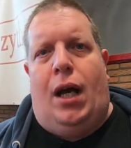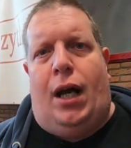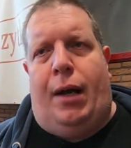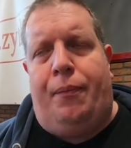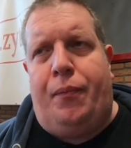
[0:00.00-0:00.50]

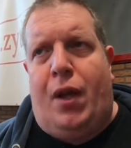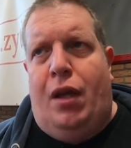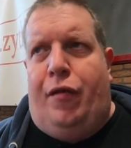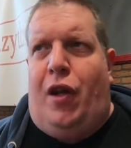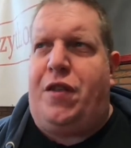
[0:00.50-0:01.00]
Um,
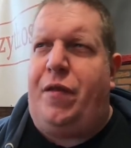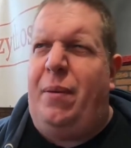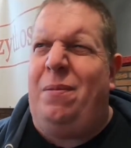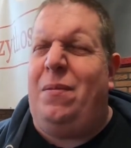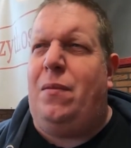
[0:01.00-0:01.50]
philosophy.
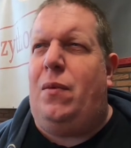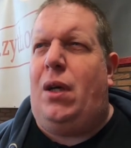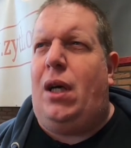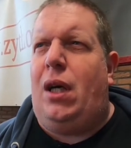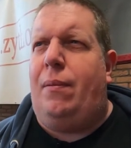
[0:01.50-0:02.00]

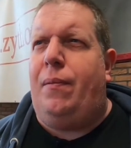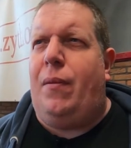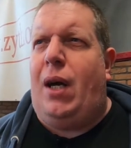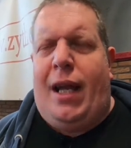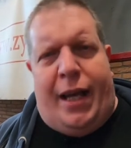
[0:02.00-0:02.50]
Um,
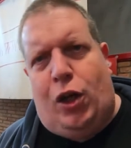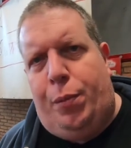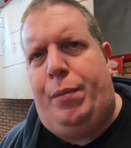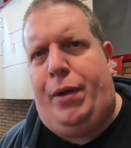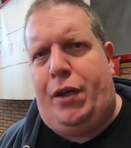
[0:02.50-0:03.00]
I like
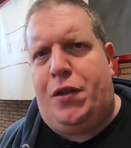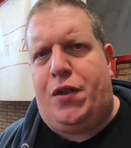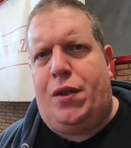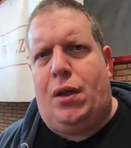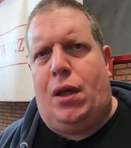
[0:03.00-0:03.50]
hoppy
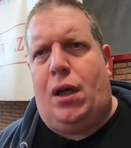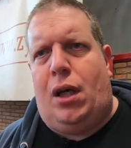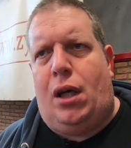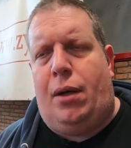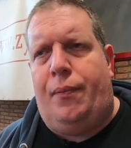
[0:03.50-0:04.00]
beers.
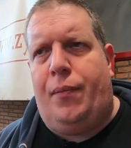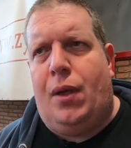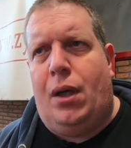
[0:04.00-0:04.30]
Um,